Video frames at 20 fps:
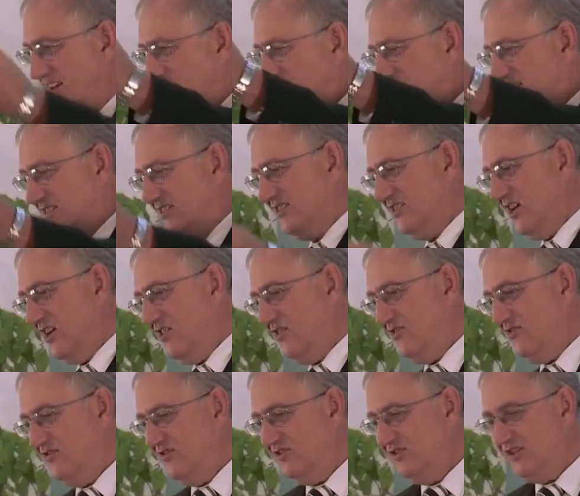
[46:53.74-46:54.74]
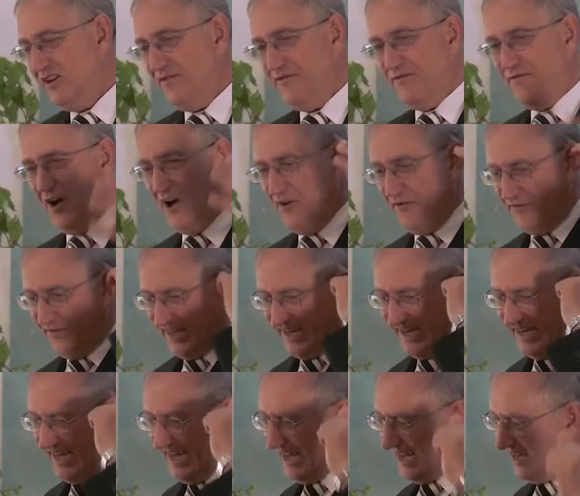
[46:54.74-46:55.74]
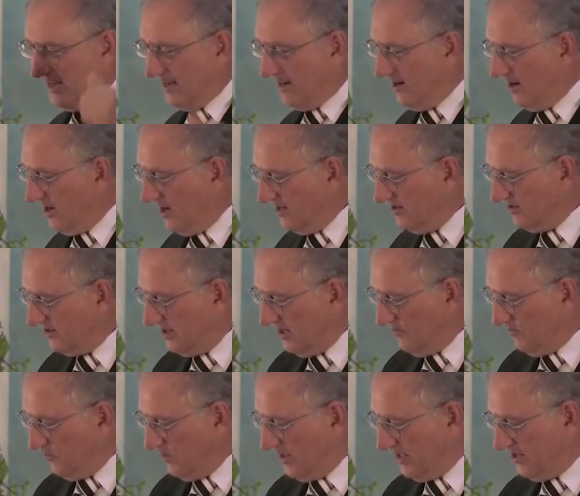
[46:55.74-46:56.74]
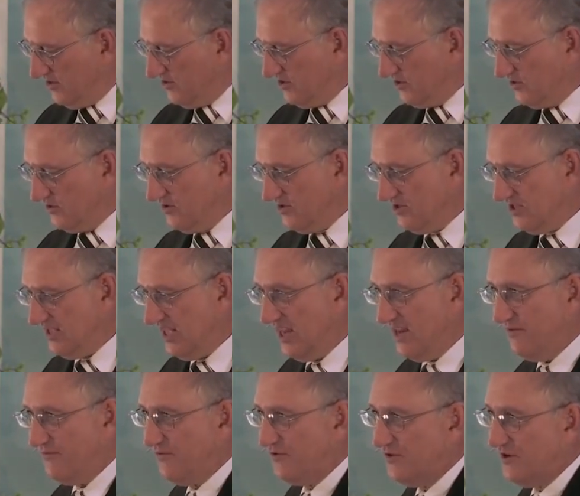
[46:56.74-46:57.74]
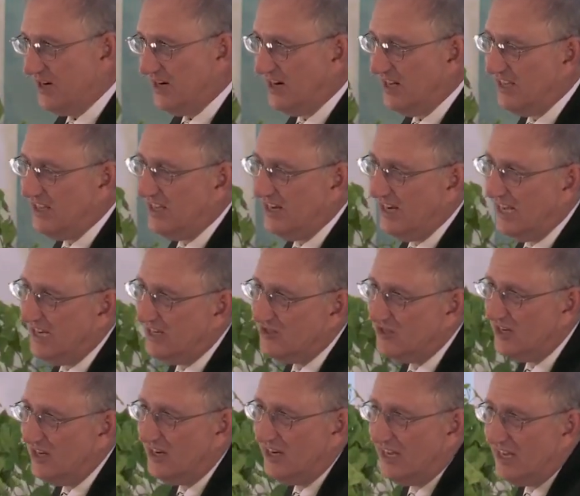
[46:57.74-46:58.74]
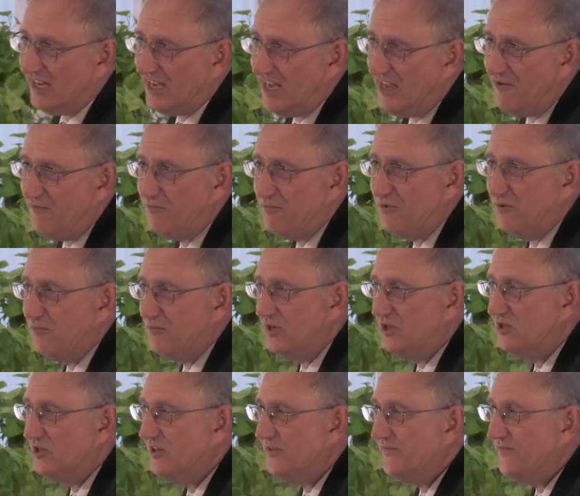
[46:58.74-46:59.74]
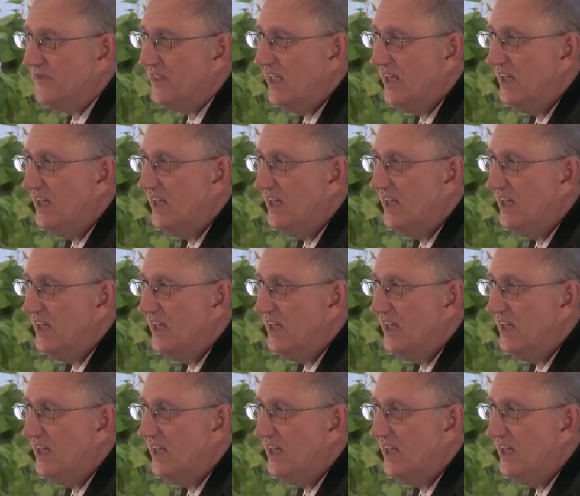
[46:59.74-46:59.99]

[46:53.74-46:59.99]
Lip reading: And so she phoned the king and asked him whether she could stay for another lecture, and he gave permission.